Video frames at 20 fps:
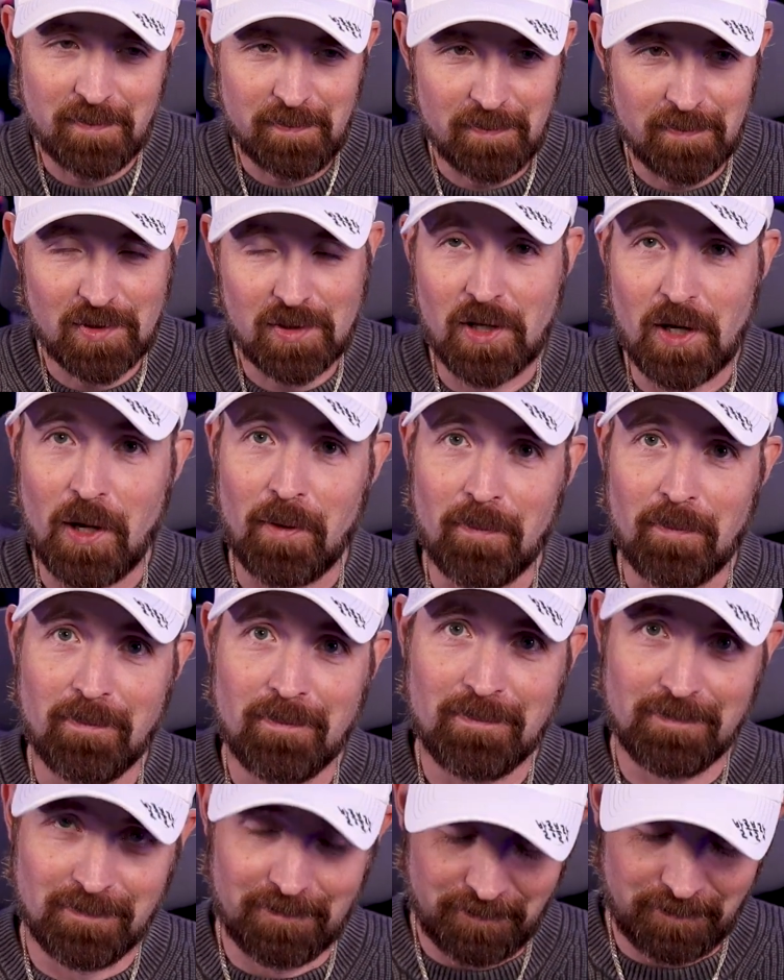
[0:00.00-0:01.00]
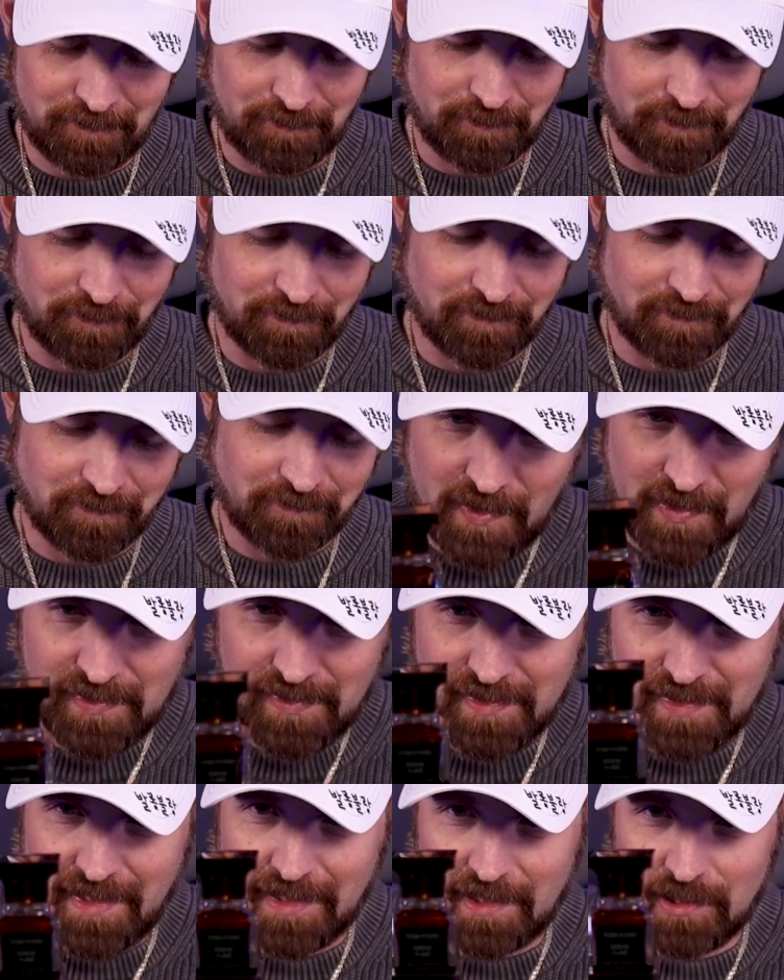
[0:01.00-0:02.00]
So let's
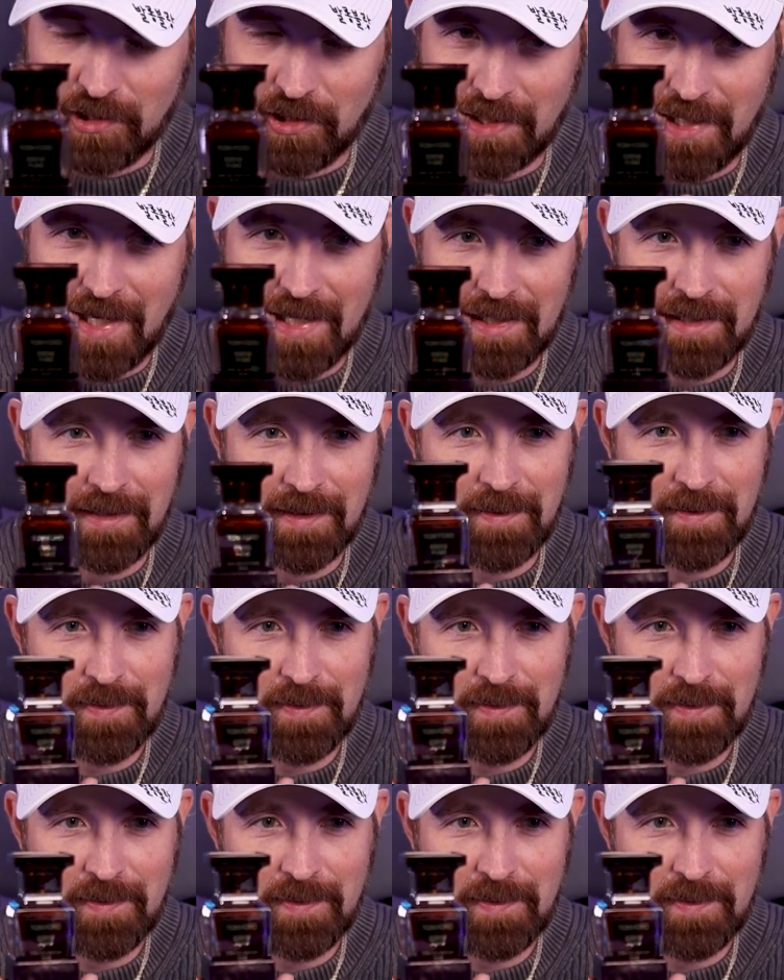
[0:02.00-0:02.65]
take a look at it here.